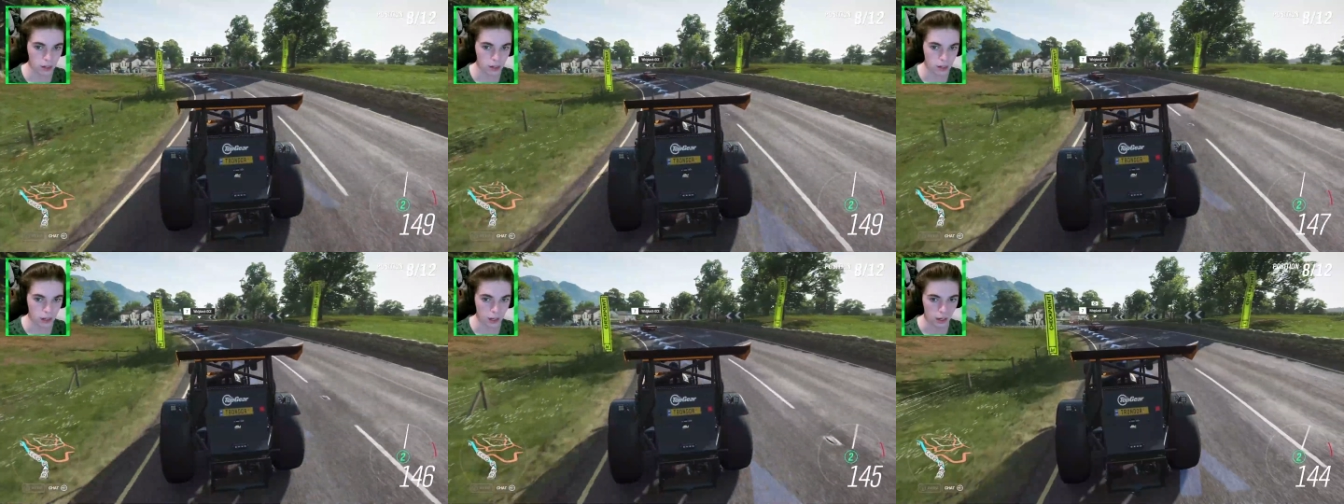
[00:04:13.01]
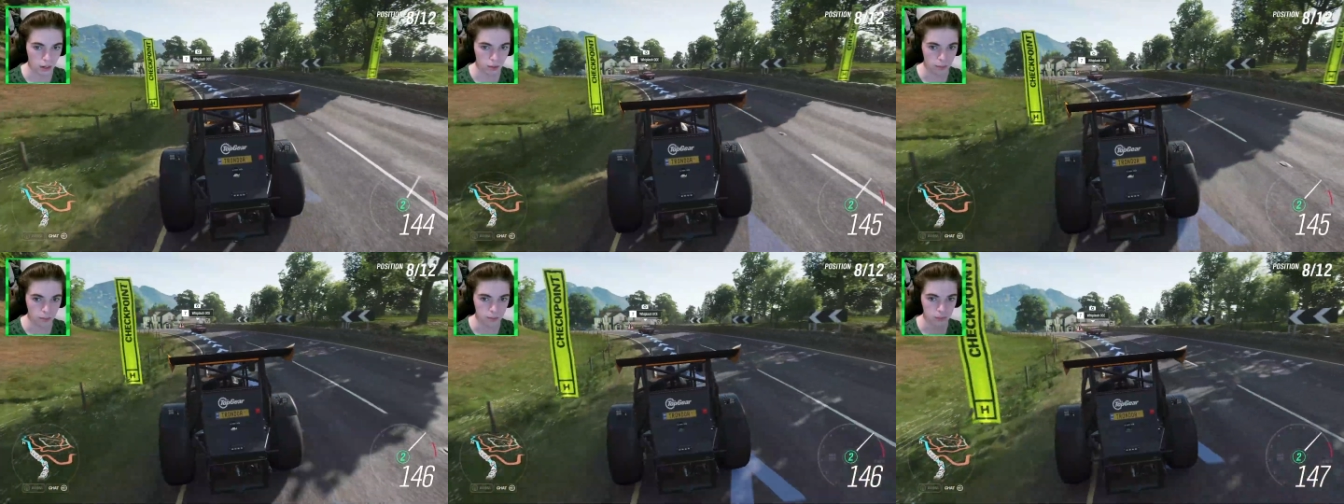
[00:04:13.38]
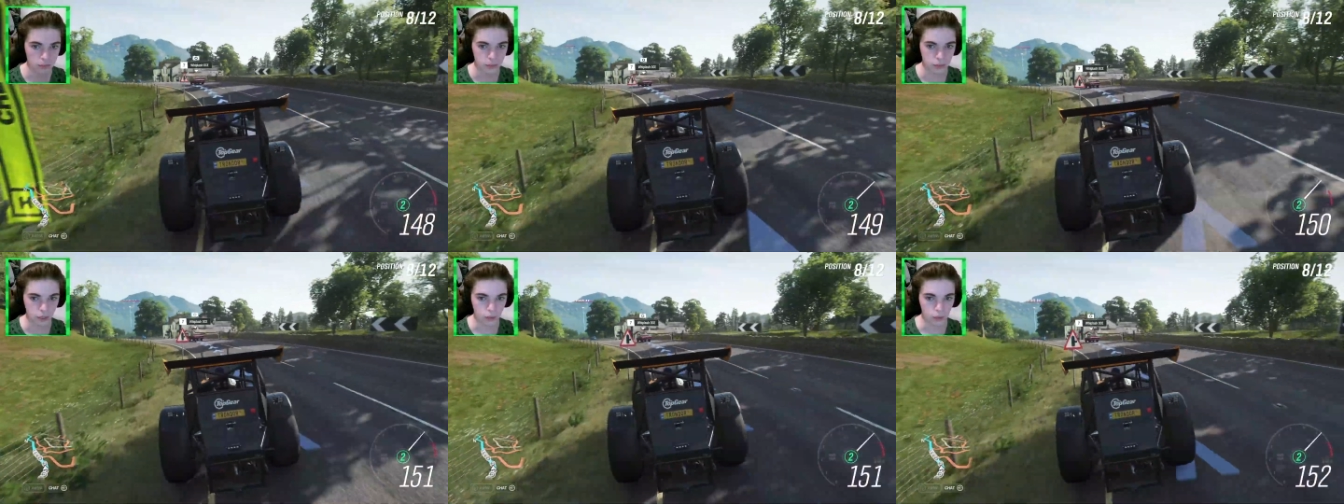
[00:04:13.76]
Um,
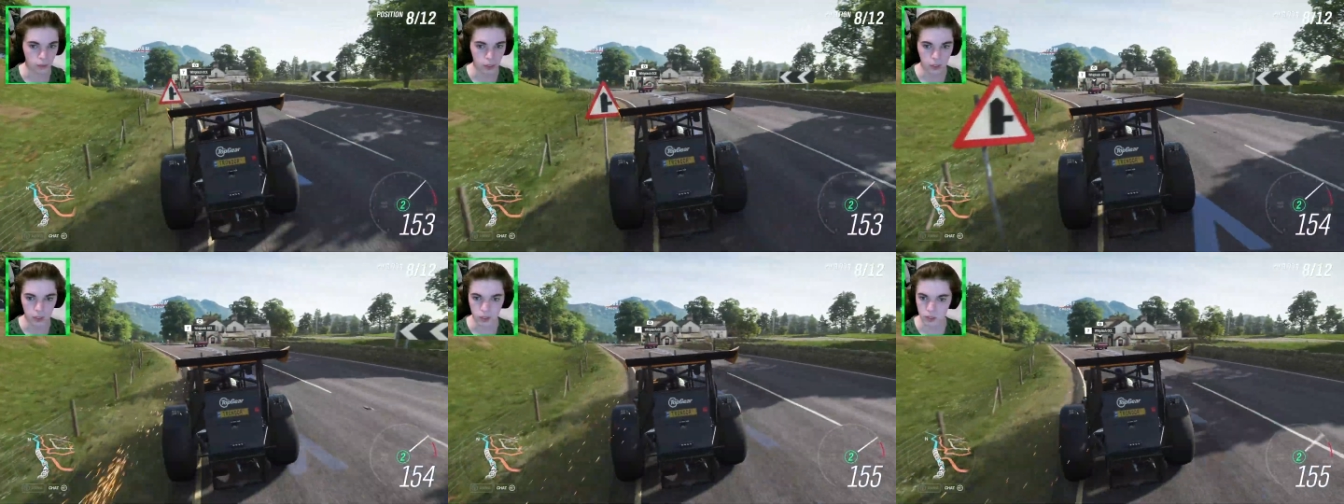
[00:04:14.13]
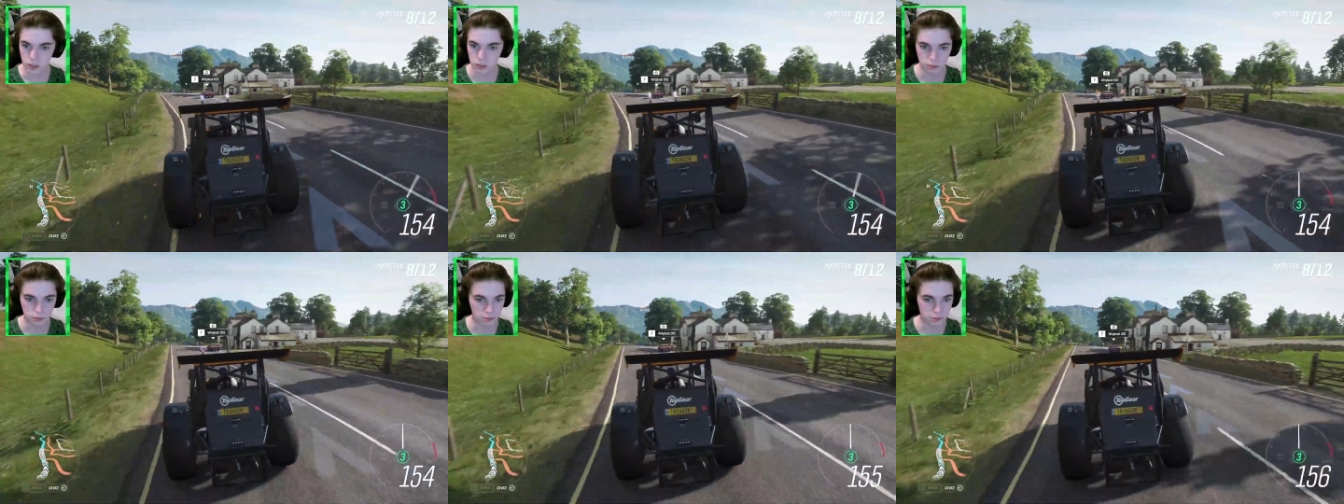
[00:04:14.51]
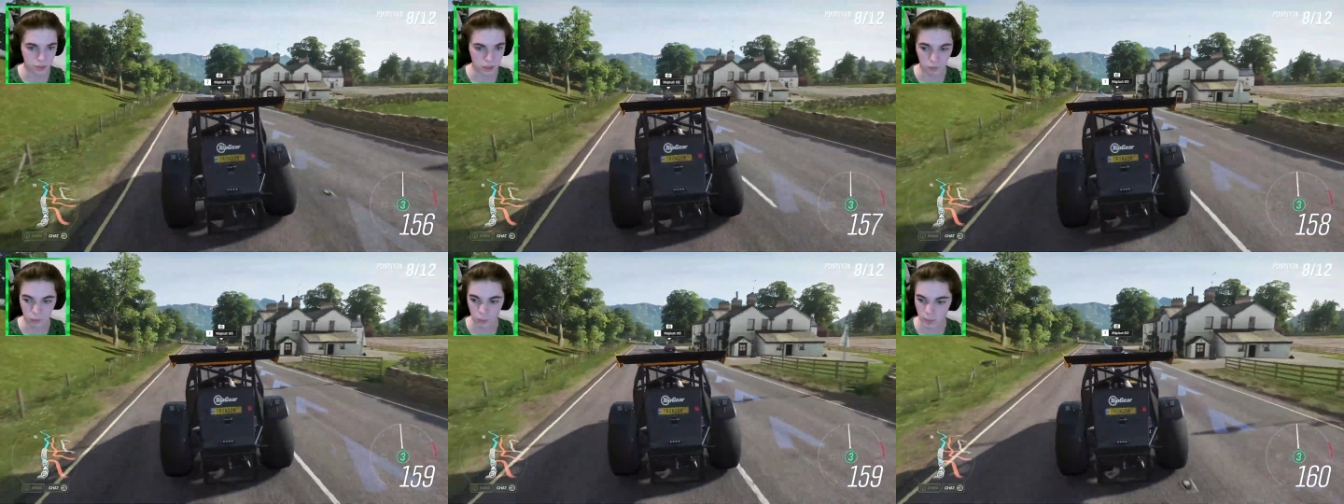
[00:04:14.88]
otherwise, you
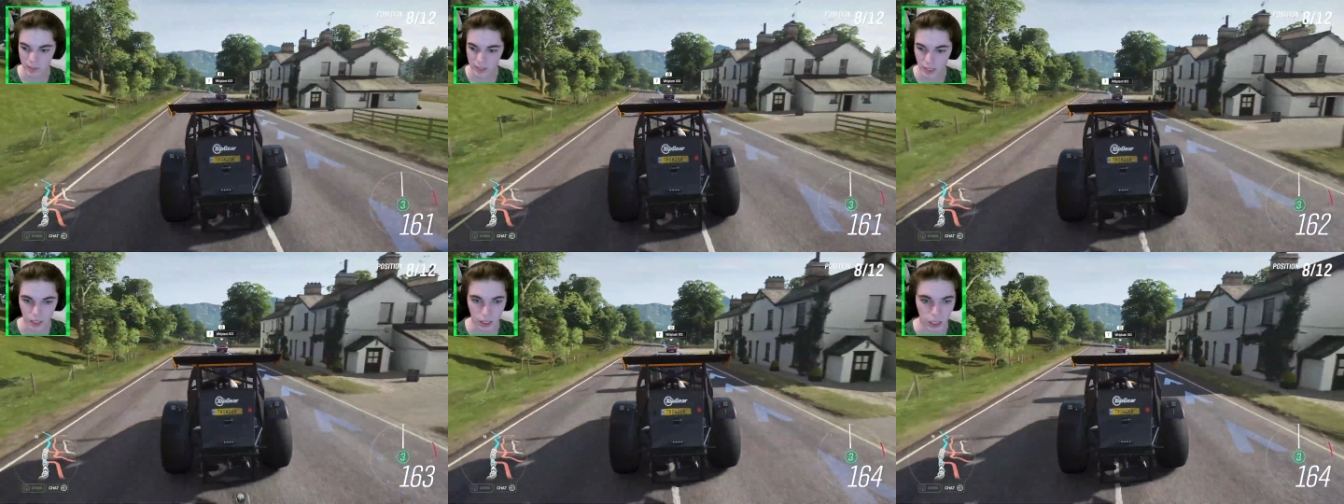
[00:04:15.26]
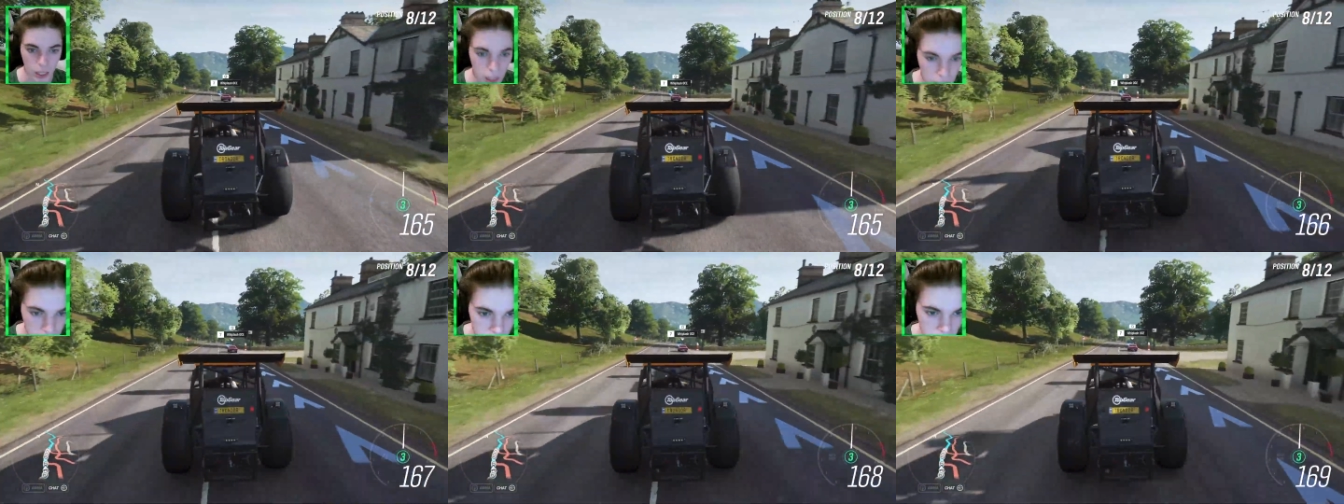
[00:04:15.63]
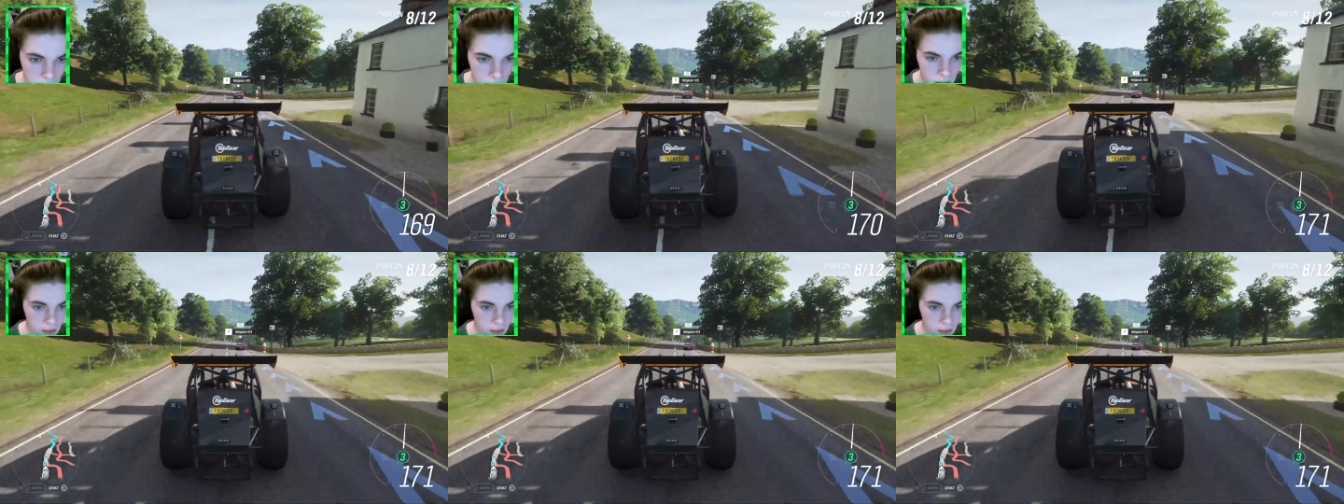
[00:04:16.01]
know, we'd be dead last.